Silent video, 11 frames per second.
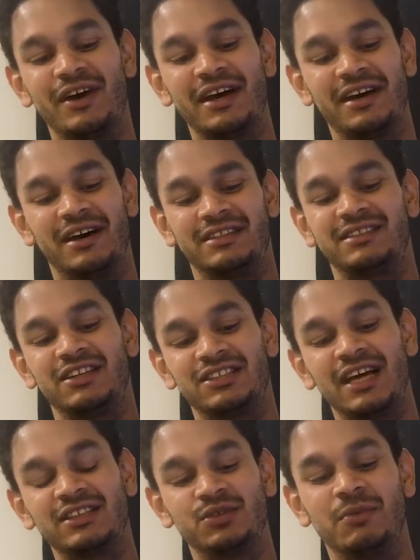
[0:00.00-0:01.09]
if I uh, touch
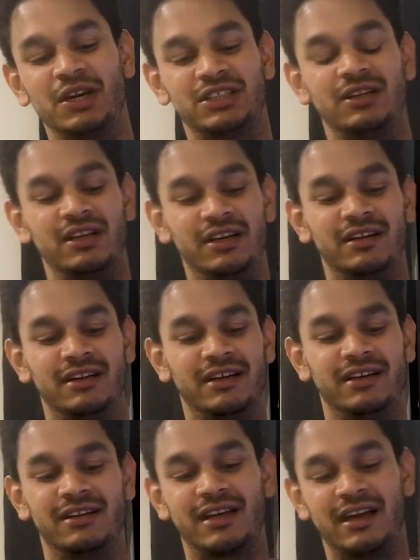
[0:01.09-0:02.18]
that too much, it'll it'll
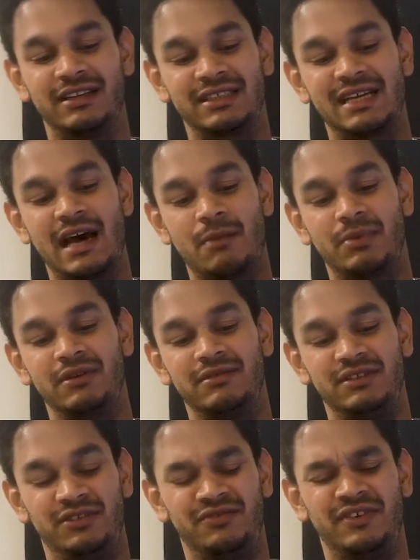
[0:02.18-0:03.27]
it'll kind of snap,
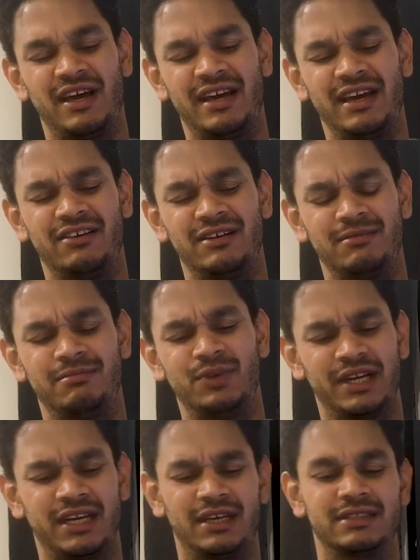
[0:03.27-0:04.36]
and I hear it
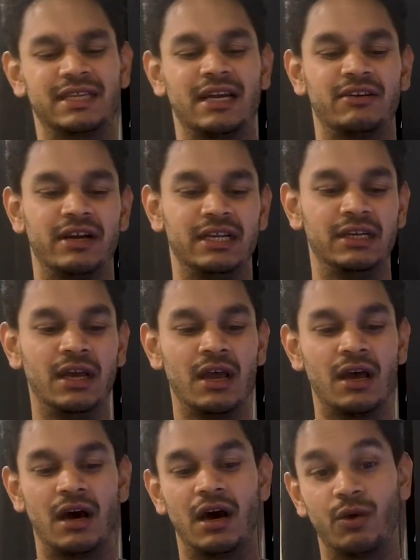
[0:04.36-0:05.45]
breaking inside already.
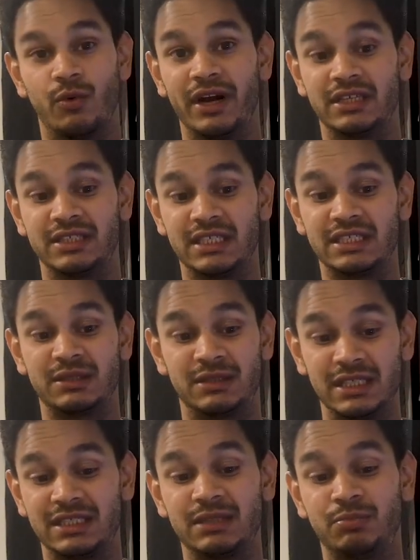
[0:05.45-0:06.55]
Uh, whereas this is
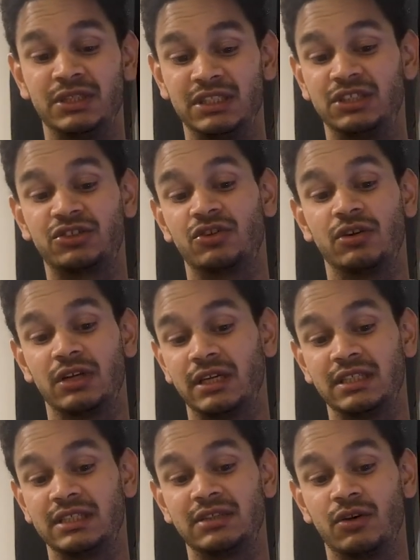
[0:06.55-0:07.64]
this is pretty strong.
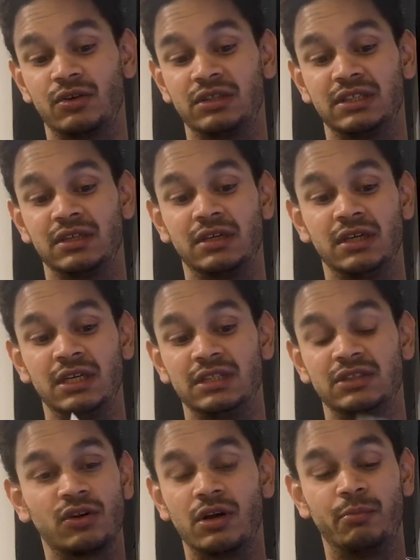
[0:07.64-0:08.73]
Like this is not going to
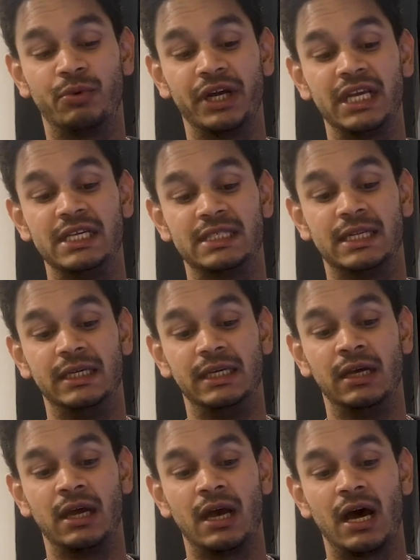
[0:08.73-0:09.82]
it's not going to break
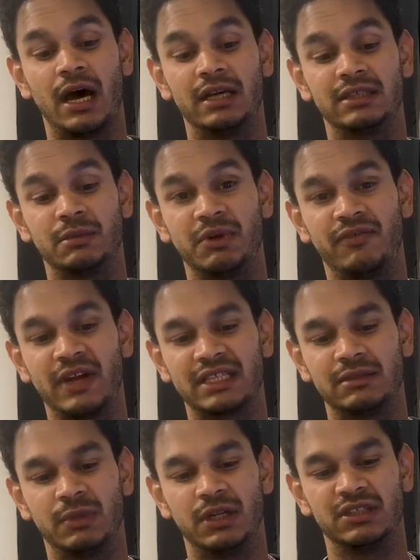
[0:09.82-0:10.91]
easily, and it's a bit
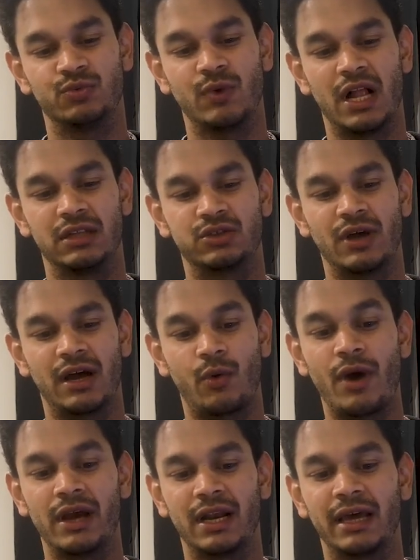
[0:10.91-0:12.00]
flexible as well. So I
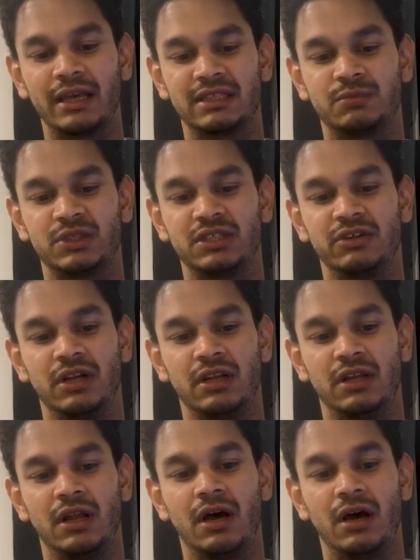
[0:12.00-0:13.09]
quite like this
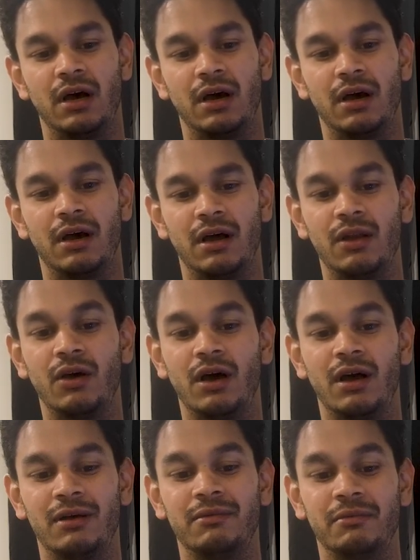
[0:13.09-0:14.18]
material uh, a lot